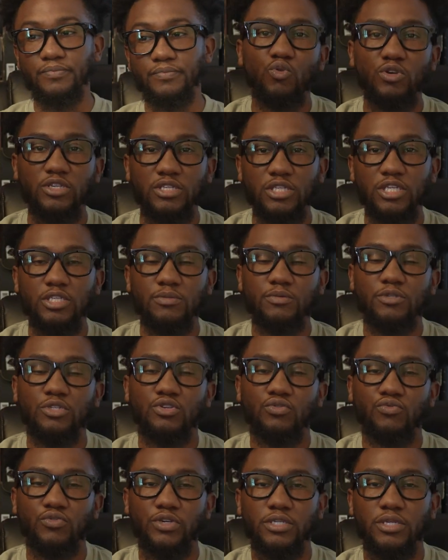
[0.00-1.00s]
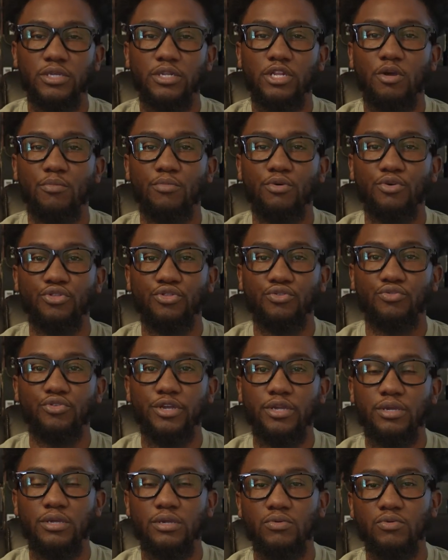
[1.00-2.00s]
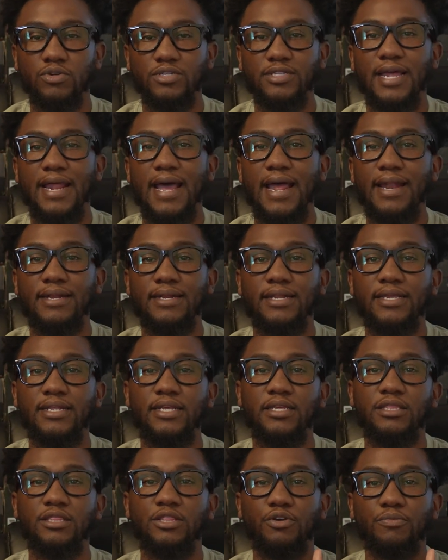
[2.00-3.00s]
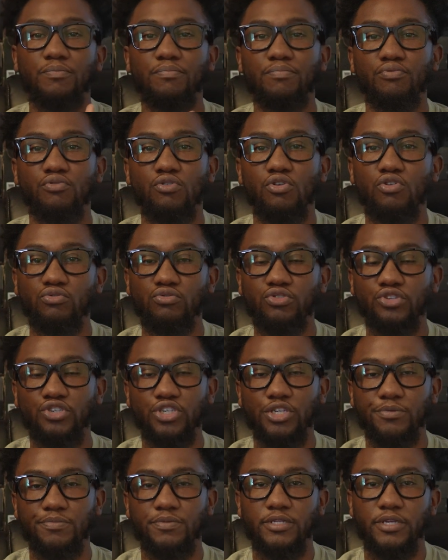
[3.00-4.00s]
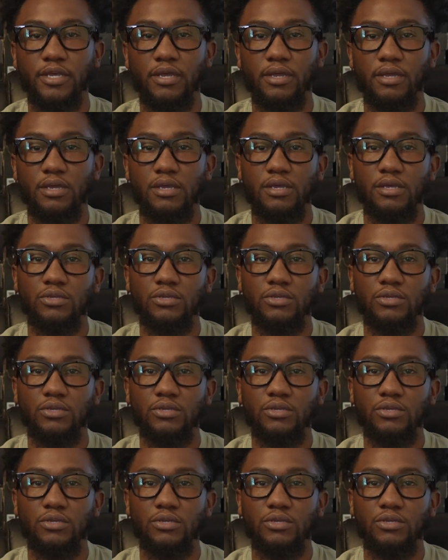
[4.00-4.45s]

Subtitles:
Which leads me to reason number 3 was that I needed the Pro chipset.